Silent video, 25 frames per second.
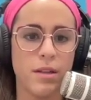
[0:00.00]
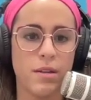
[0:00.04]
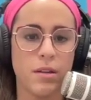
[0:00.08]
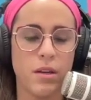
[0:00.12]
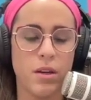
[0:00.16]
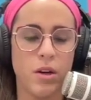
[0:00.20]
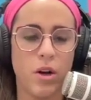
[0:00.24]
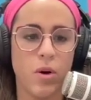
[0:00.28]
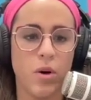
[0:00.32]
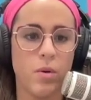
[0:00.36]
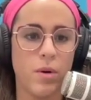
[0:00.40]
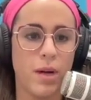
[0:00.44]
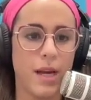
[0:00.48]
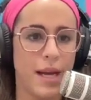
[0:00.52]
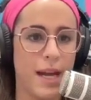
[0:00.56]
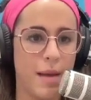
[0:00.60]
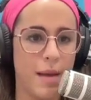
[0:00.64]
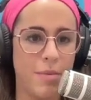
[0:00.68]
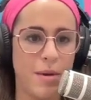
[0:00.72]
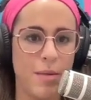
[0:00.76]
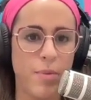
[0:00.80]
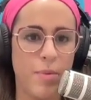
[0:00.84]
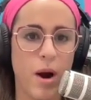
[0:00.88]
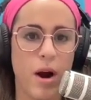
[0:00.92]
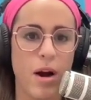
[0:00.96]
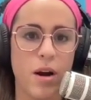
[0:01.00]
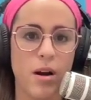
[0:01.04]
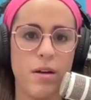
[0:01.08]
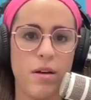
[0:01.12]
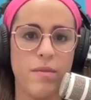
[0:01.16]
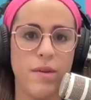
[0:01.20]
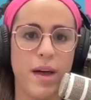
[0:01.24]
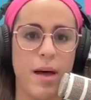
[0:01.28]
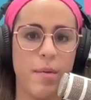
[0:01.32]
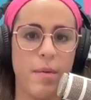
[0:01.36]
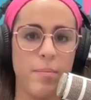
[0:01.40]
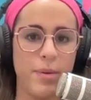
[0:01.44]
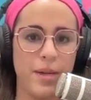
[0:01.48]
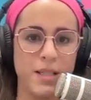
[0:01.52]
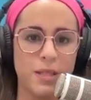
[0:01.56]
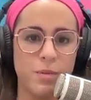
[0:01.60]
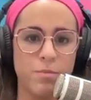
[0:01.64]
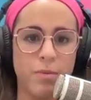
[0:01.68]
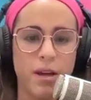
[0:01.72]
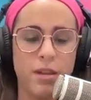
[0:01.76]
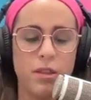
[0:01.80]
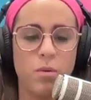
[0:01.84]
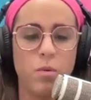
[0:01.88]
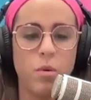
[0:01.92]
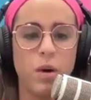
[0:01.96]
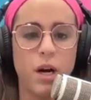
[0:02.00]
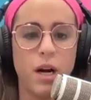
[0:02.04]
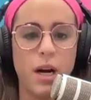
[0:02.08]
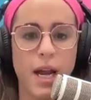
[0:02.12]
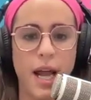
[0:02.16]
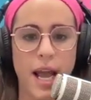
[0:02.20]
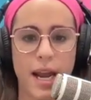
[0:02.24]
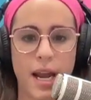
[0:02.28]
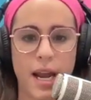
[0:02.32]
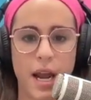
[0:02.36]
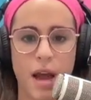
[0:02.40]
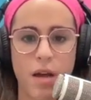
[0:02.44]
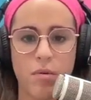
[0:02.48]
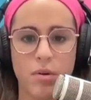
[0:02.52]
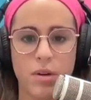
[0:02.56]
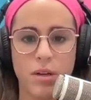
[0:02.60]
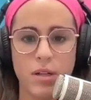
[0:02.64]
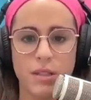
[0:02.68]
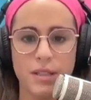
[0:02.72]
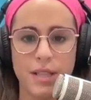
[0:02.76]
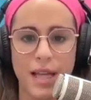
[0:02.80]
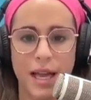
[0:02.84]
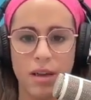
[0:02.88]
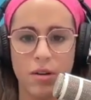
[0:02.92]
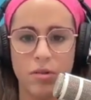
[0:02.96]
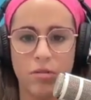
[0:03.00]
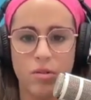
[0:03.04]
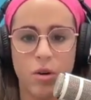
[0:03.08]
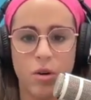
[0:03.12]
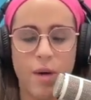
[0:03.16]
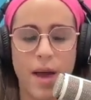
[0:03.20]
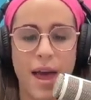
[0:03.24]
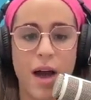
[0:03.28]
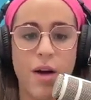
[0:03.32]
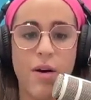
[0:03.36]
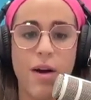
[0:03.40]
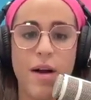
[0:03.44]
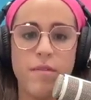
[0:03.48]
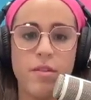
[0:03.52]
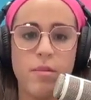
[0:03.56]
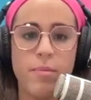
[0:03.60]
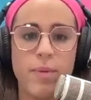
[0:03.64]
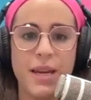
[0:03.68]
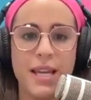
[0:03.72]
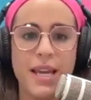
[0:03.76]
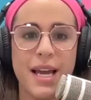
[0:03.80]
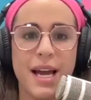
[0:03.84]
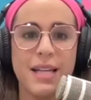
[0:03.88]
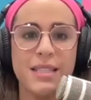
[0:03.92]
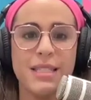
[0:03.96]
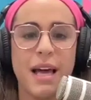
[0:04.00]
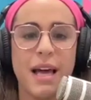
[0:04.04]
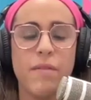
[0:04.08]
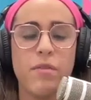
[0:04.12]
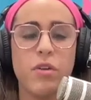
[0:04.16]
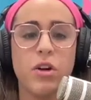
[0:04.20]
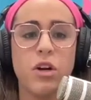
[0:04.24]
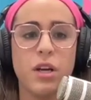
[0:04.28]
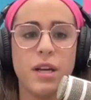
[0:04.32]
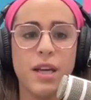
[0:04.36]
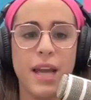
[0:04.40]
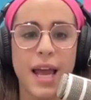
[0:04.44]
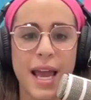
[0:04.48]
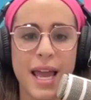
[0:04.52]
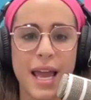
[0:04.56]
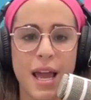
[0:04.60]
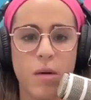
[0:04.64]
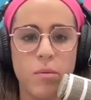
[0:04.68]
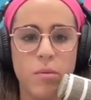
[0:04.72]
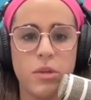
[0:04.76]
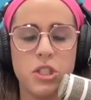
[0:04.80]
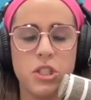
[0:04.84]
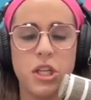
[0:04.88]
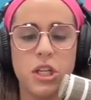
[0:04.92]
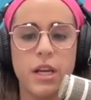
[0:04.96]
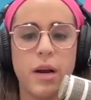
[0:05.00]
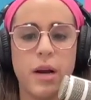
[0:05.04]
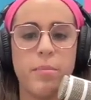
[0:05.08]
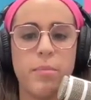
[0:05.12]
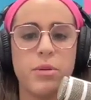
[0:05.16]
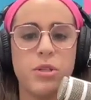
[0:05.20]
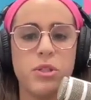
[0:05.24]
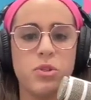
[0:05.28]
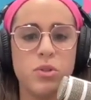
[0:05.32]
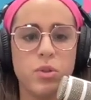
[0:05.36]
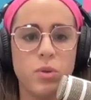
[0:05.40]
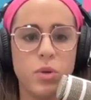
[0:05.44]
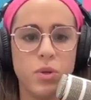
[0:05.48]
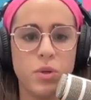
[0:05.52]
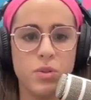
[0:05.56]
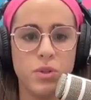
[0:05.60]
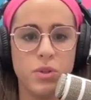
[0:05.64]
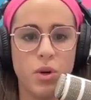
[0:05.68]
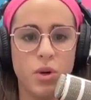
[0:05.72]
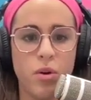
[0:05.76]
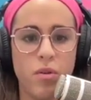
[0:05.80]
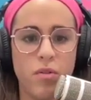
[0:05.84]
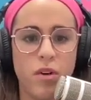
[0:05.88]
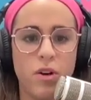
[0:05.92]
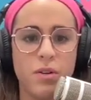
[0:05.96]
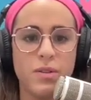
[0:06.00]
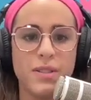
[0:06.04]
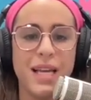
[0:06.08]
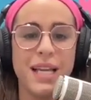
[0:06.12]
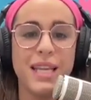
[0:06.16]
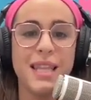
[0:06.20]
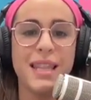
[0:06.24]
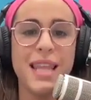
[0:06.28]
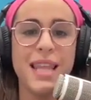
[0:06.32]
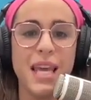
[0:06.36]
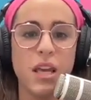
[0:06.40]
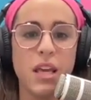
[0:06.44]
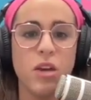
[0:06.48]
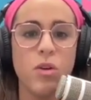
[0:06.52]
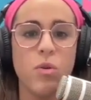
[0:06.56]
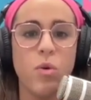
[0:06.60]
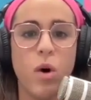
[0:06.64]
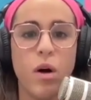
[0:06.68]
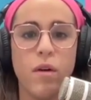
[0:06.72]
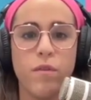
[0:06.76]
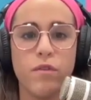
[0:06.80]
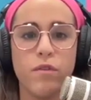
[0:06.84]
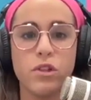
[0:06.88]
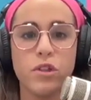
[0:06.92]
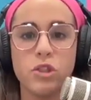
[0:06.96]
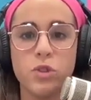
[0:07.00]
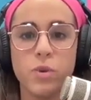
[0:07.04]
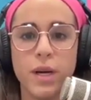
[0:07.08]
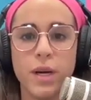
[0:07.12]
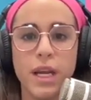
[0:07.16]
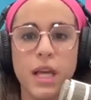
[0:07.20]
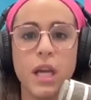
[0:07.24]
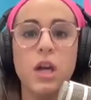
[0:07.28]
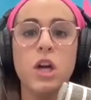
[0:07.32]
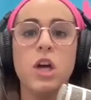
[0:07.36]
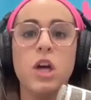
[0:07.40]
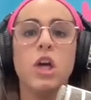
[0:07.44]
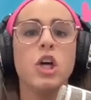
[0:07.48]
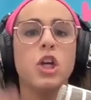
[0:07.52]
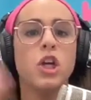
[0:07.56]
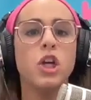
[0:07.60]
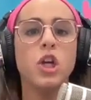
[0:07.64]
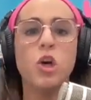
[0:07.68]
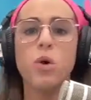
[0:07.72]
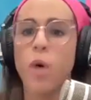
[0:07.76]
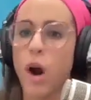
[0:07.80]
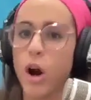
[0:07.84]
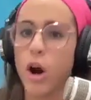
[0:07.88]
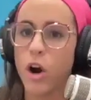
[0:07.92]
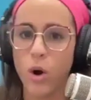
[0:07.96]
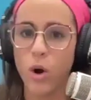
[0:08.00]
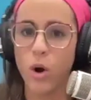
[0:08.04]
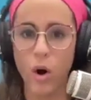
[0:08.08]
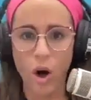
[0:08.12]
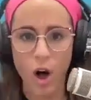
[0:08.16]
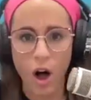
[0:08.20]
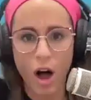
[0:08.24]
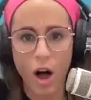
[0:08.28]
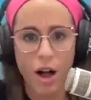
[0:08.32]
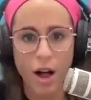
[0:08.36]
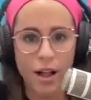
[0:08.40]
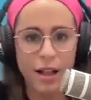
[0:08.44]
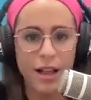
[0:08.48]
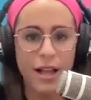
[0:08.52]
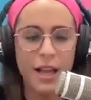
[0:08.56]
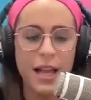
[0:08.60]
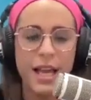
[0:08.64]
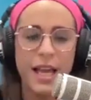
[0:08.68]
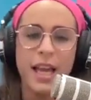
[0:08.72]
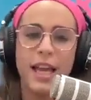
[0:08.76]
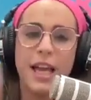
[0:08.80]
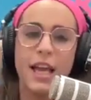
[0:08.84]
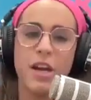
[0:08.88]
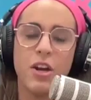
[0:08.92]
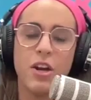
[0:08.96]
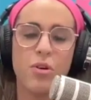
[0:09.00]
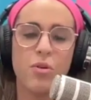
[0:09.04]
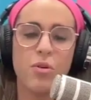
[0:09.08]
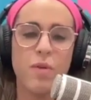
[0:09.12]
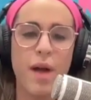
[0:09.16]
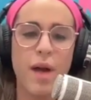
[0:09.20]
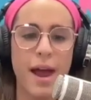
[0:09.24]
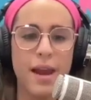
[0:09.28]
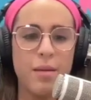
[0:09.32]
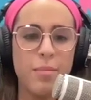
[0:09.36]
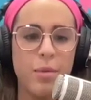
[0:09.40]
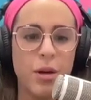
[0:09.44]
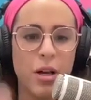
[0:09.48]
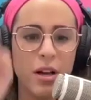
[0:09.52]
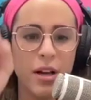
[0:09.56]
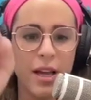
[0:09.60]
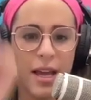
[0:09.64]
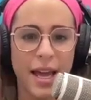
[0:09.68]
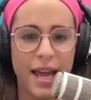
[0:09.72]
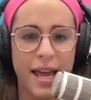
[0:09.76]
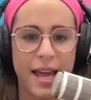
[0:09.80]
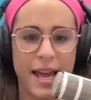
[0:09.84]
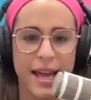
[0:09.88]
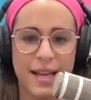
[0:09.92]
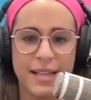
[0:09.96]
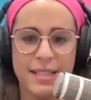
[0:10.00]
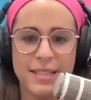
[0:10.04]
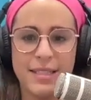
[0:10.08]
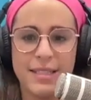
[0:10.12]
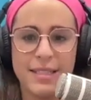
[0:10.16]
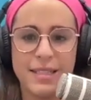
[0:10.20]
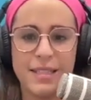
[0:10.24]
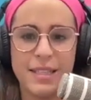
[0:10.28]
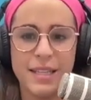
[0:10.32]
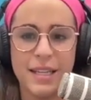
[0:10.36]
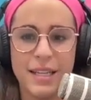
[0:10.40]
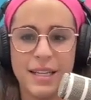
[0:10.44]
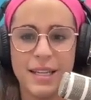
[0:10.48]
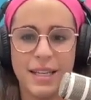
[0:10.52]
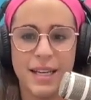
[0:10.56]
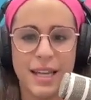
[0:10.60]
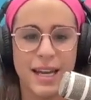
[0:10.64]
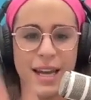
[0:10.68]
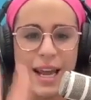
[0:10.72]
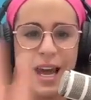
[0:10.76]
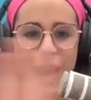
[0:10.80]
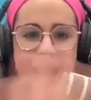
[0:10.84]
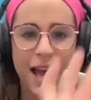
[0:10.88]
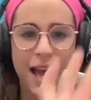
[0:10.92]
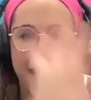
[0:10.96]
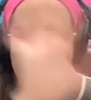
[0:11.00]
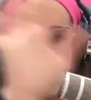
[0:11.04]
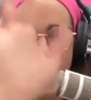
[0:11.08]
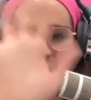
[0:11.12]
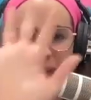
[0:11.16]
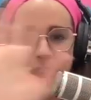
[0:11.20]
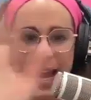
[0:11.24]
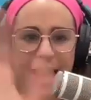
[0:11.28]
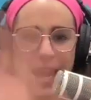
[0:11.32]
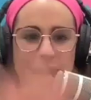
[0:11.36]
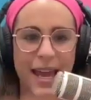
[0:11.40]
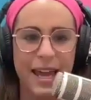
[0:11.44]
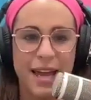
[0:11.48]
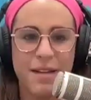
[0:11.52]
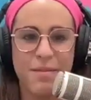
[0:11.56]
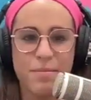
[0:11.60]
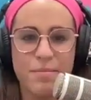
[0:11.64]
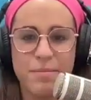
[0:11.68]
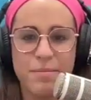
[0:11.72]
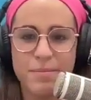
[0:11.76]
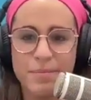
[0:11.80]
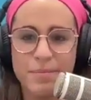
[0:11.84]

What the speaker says: you know, can I be part of helping spread the word? And I will let you know how. Everybody else, have a good night, and we should hear Basuros Tovos. And thank you all for joining. You are all incredible kids. Good night.